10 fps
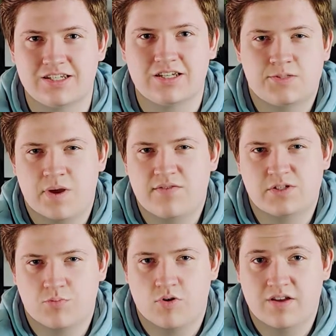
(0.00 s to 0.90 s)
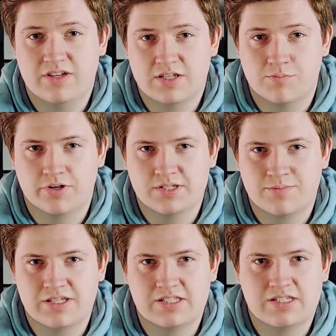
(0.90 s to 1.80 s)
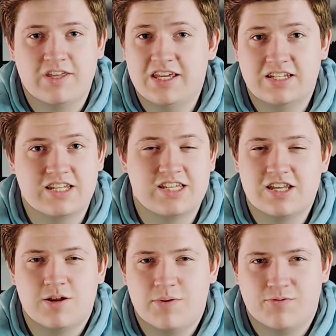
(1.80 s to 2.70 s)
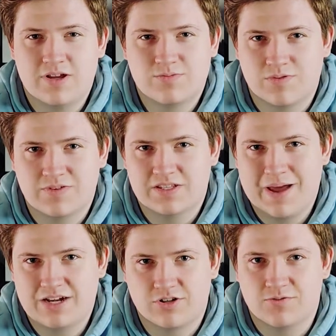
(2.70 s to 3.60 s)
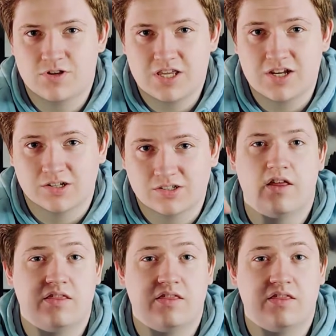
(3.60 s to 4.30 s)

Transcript: In spite of his previous imprisonments, he had continued to be friends with Fitzpatrick for years.